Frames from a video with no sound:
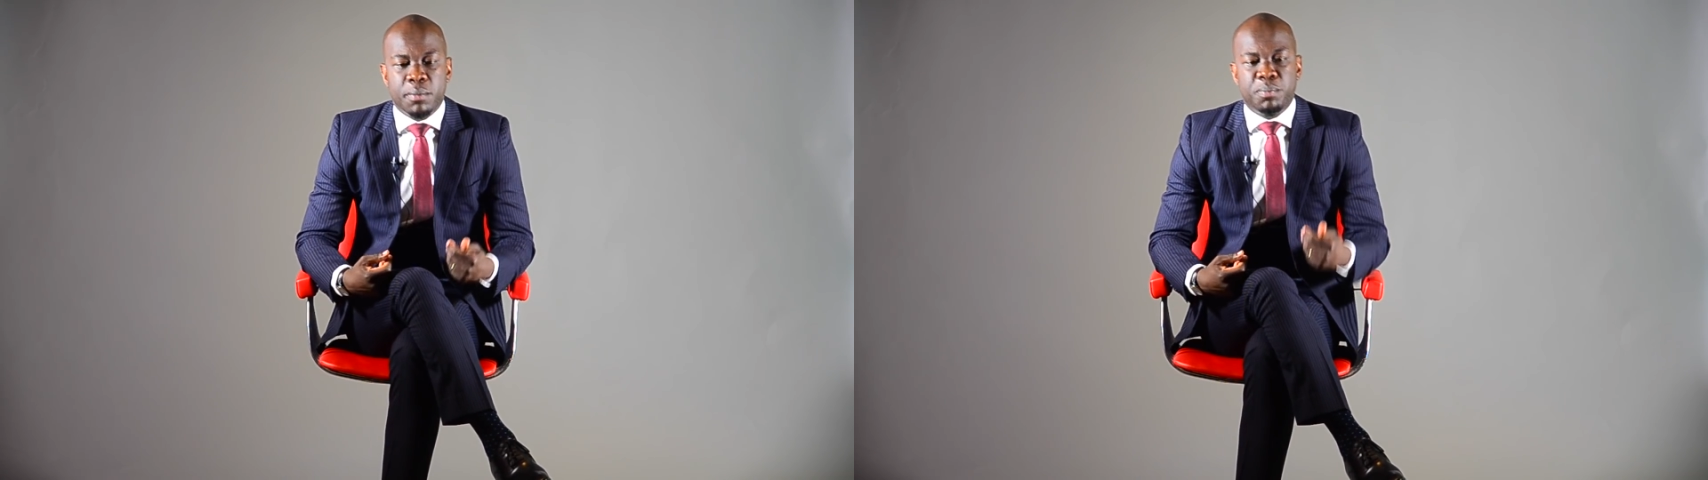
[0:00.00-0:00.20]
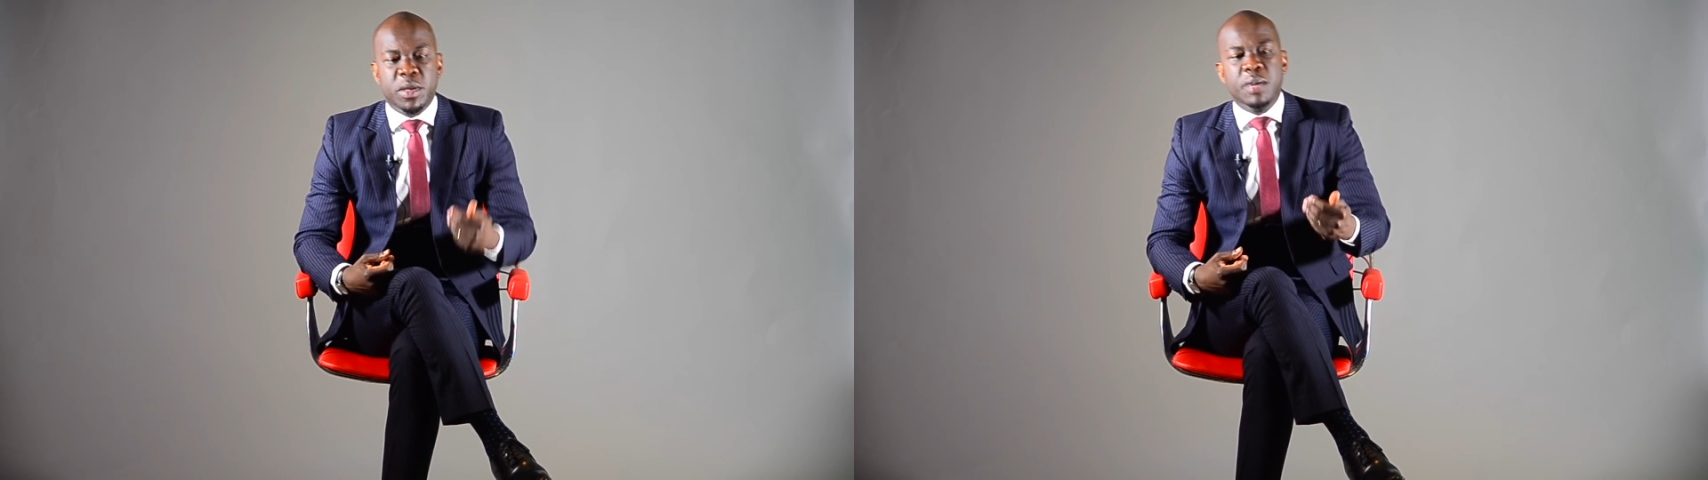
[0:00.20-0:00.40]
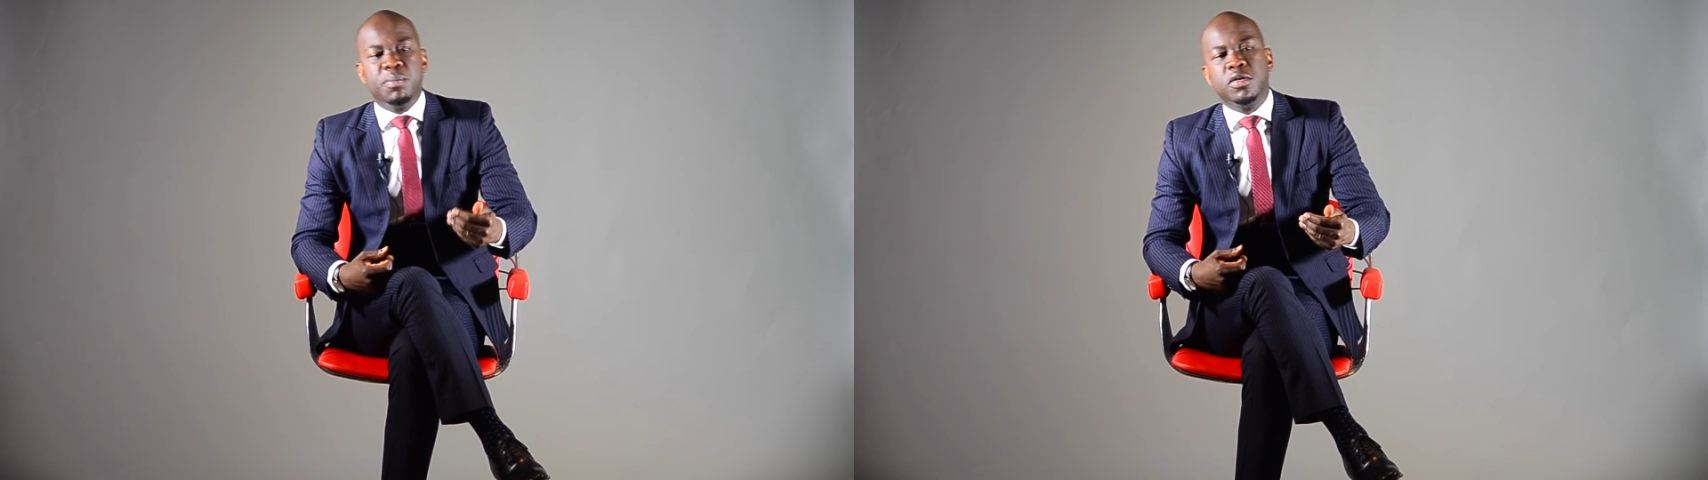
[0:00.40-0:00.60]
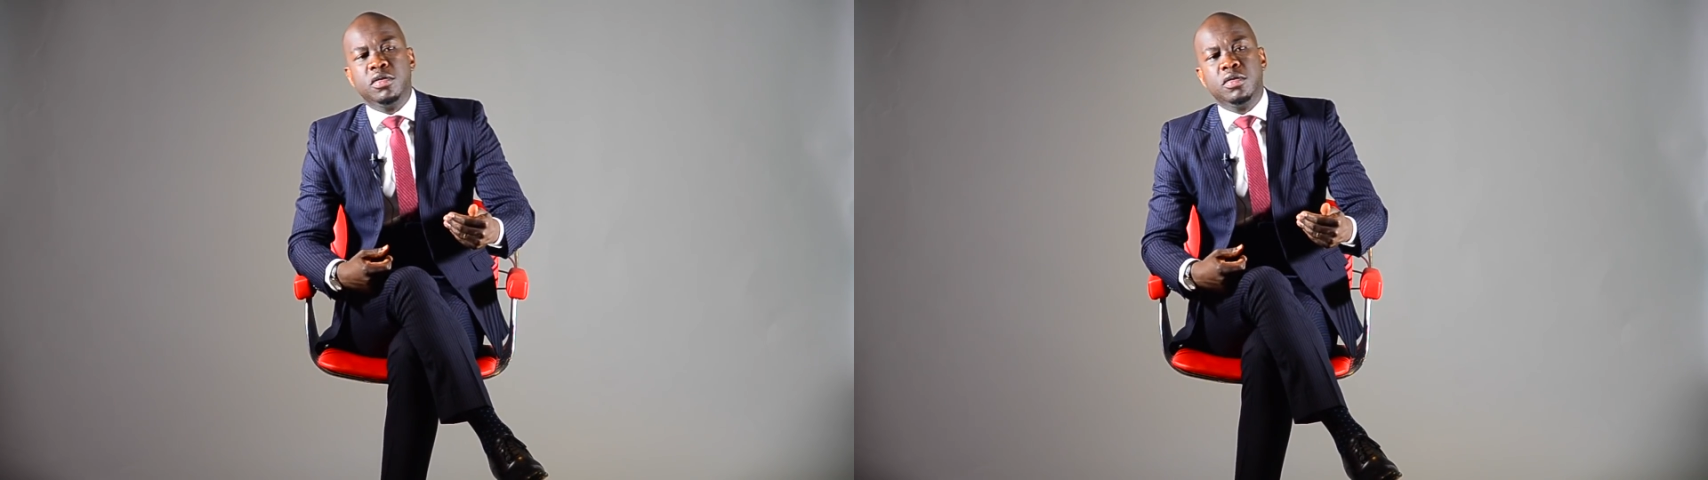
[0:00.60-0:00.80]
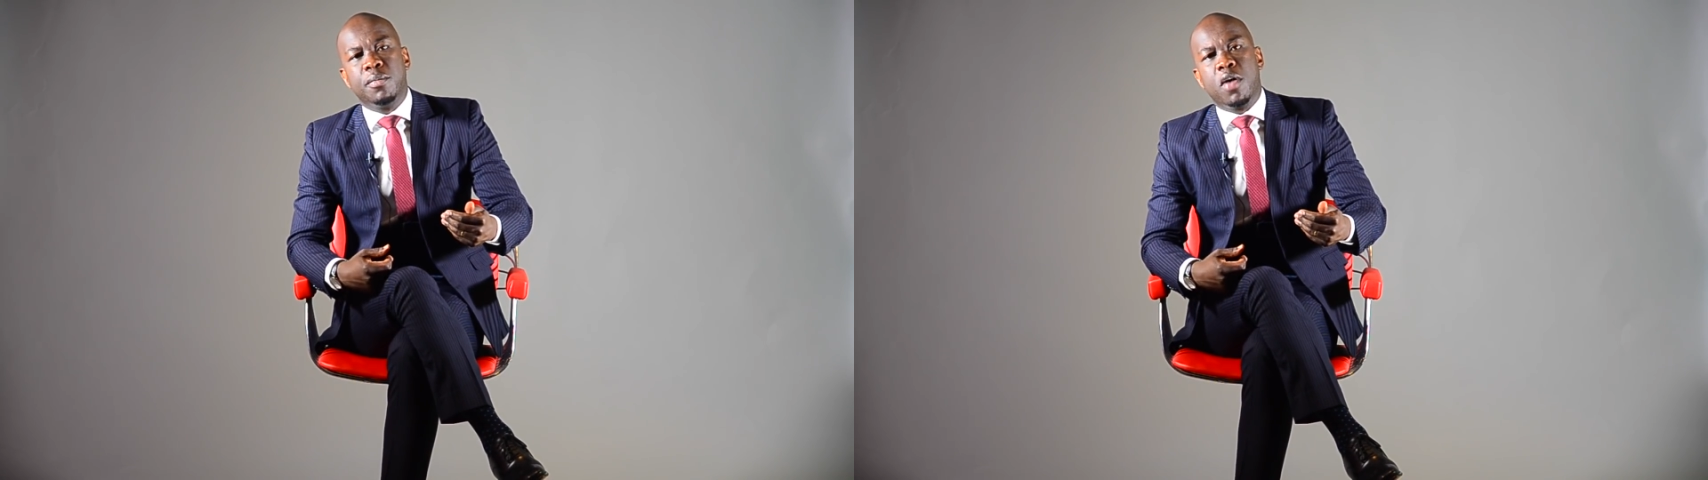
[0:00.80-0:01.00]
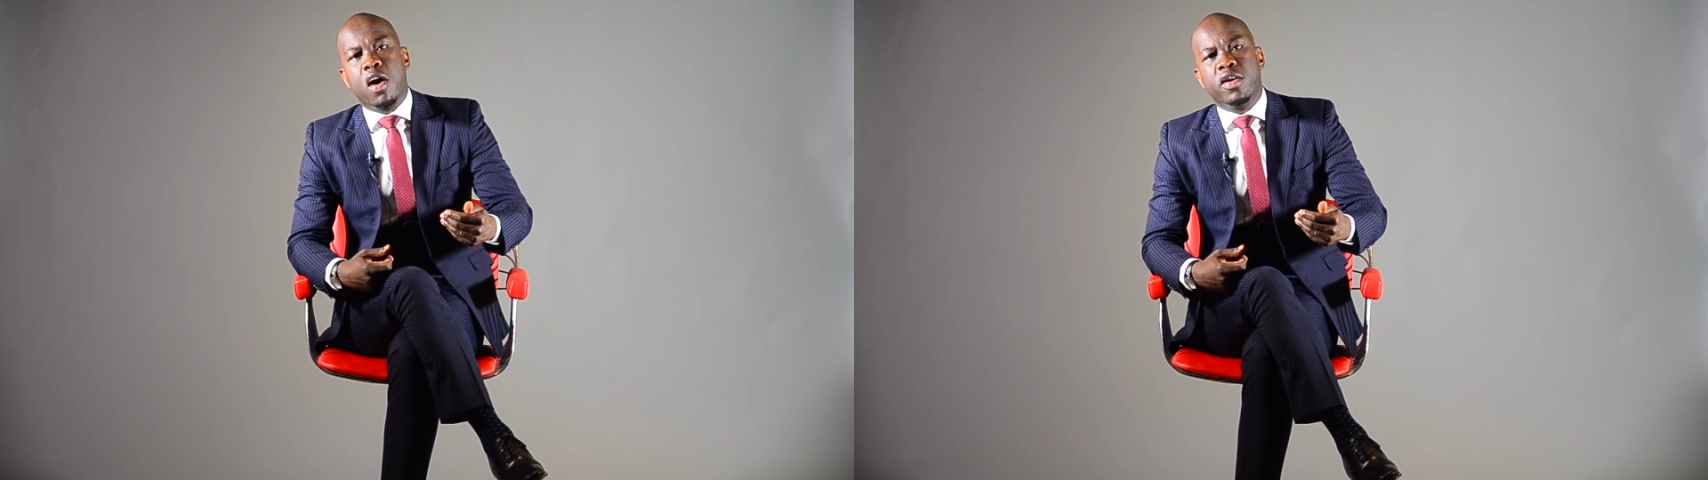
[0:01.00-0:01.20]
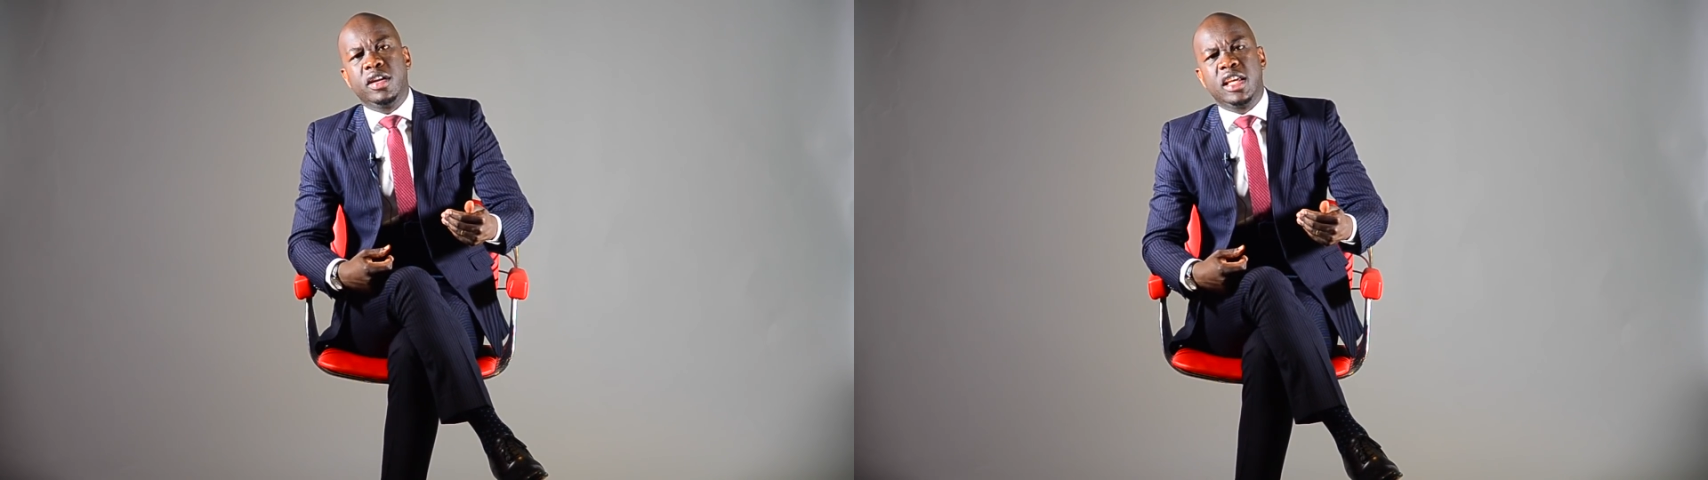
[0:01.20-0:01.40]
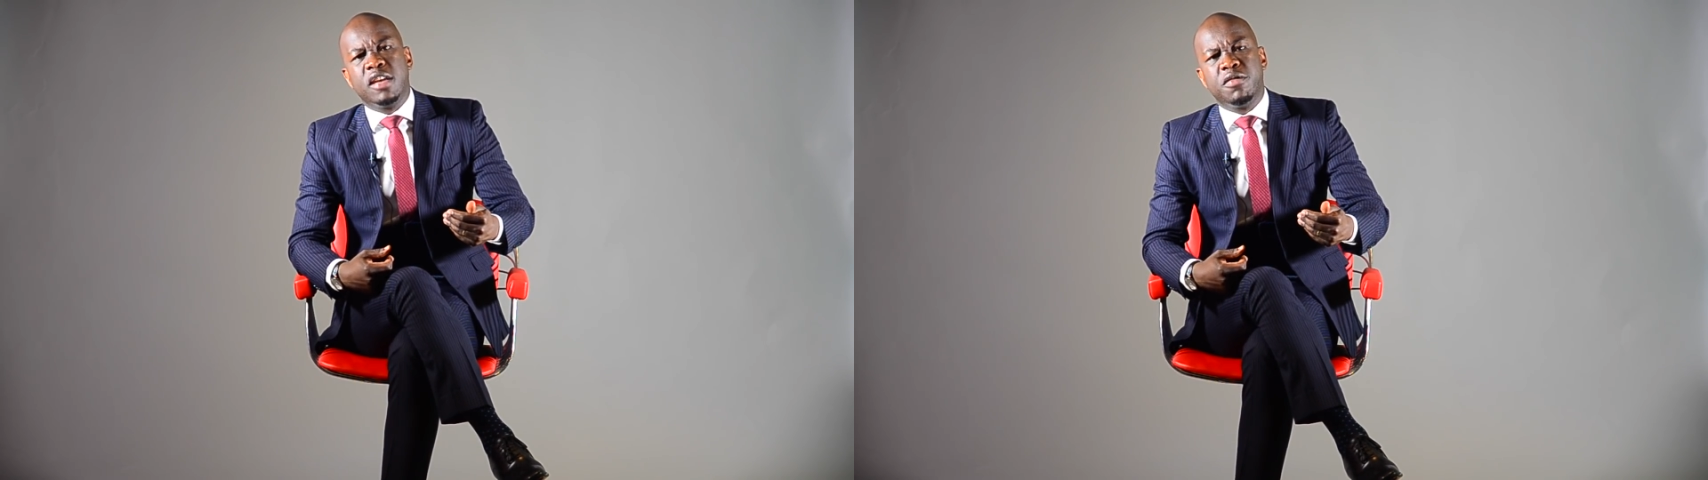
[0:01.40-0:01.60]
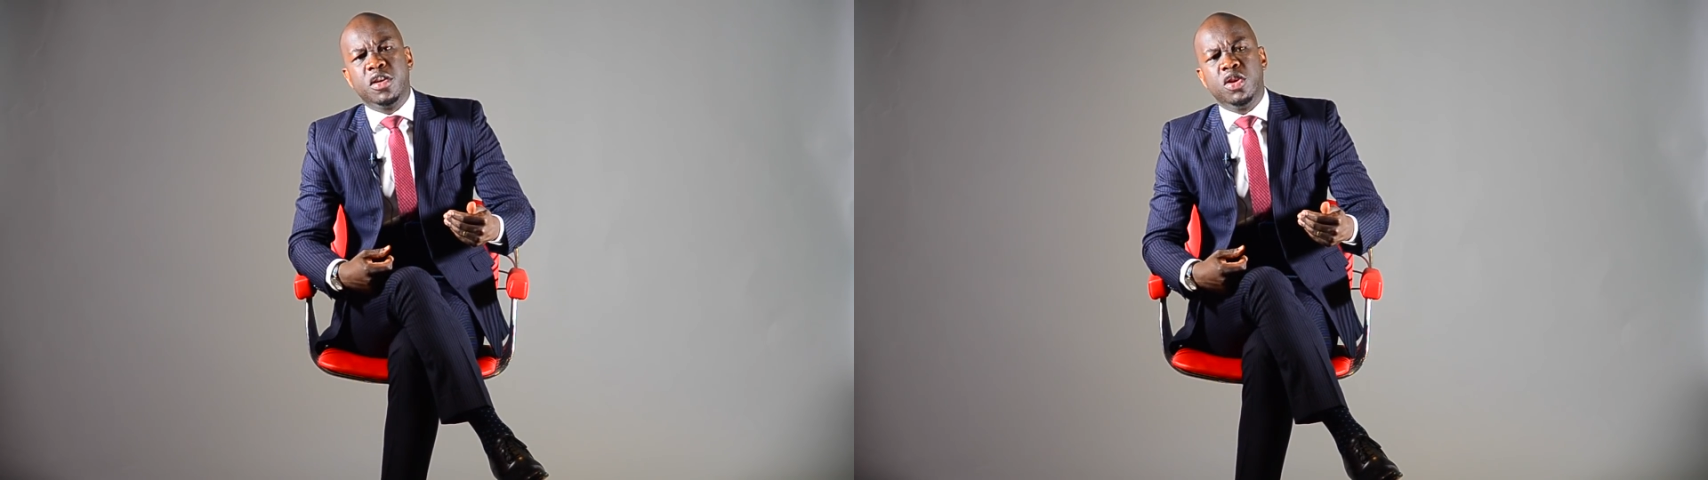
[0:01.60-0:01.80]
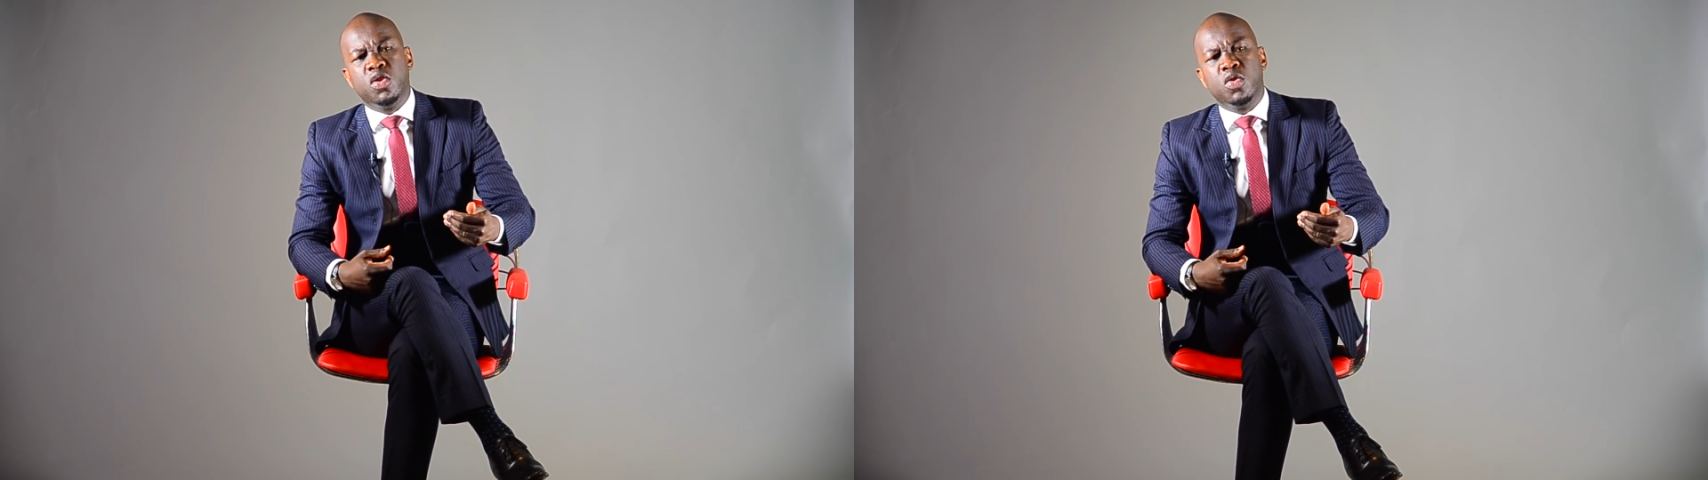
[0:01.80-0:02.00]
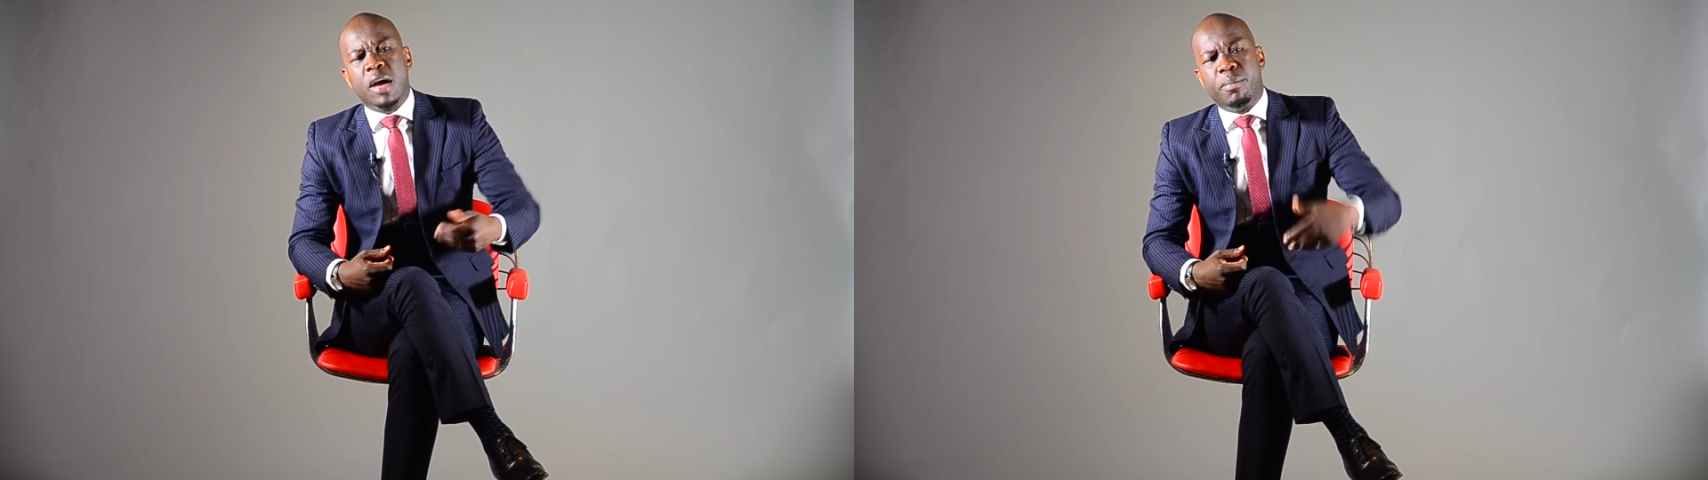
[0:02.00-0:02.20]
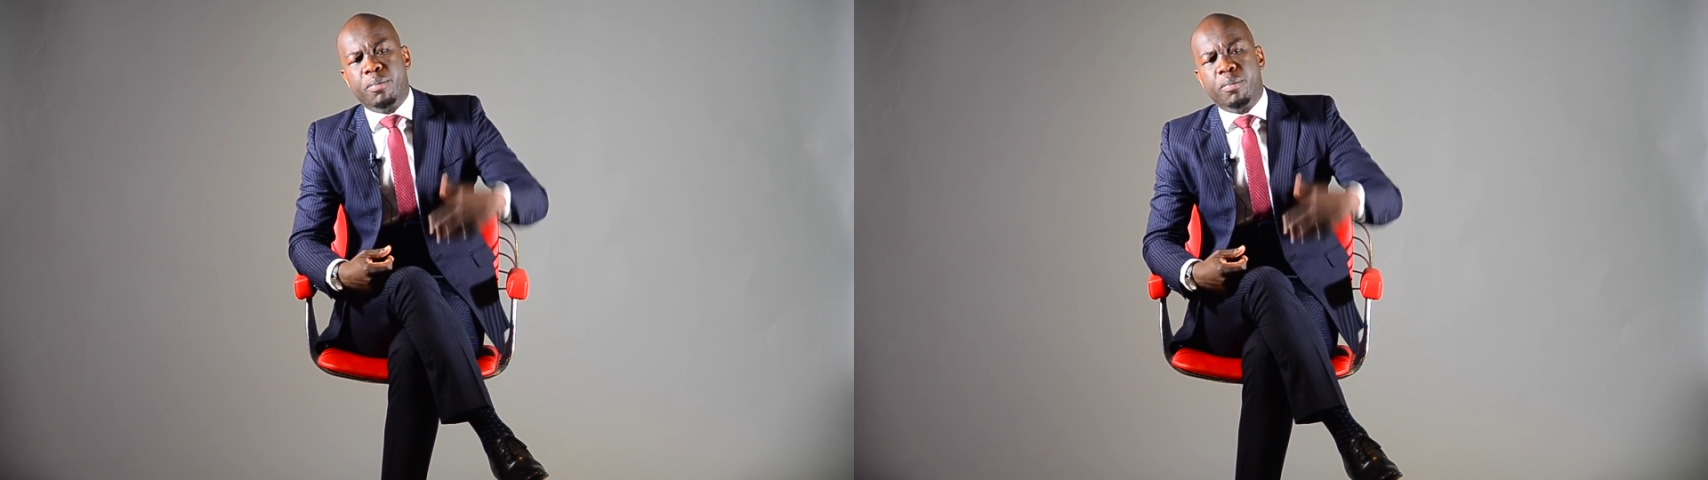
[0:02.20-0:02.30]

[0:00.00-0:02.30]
people are giving you a